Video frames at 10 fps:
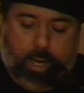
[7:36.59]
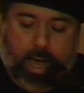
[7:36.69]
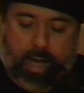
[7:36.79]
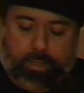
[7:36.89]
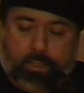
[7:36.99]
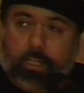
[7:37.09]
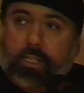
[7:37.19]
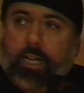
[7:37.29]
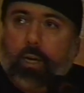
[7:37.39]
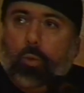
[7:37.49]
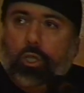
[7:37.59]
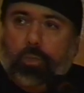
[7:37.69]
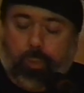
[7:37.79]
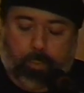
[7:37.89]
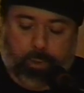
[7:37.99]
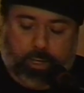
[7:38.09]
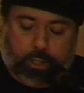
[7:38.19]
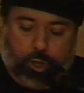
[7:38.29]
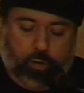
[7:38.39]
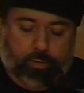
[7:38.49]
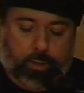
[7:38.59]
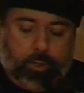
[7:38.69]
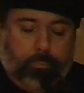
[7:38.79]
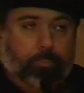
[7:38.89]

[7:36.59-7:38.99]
and a distinguished public servant.